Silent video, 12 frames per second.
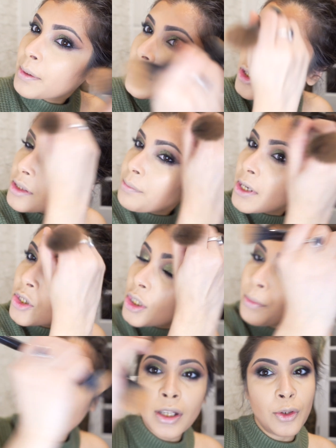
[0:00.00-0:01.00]
But just make
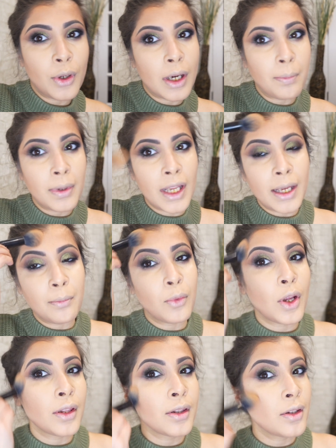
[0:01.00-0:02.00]
sure when you're applying
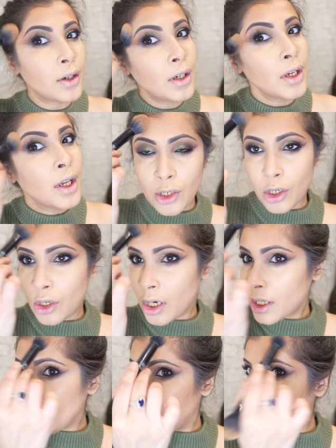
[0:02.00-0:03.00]
bronzer, you're
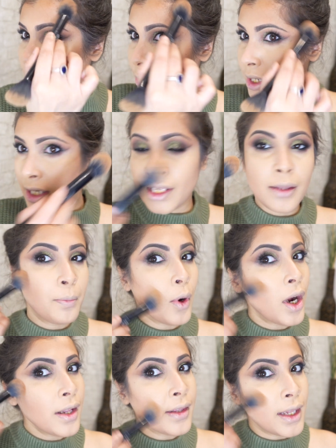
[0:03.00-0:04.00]
not leaving out any
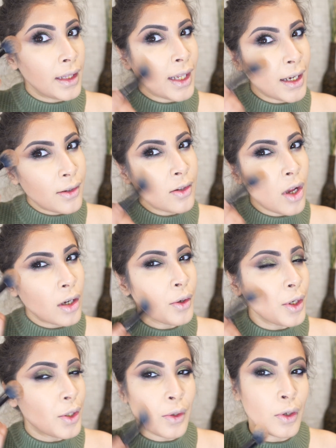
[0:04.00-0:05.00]
spots. Then that's not
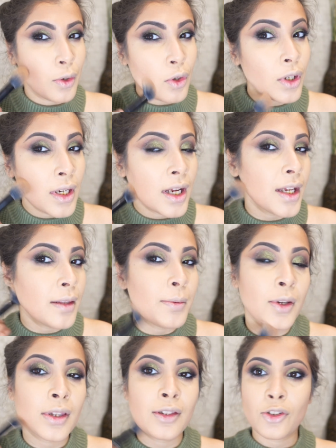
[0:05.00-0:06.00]
going to look nice
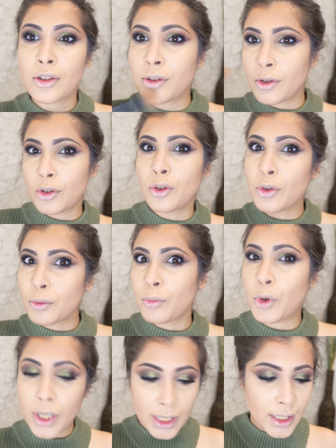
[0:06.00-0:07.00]
because it's just going to look
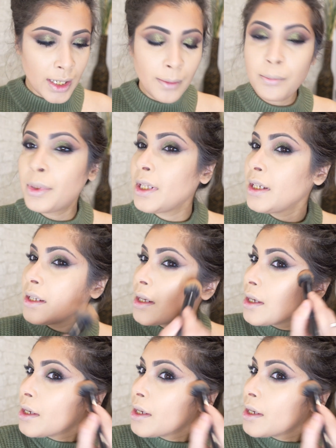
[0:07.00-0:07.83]
more incomplete.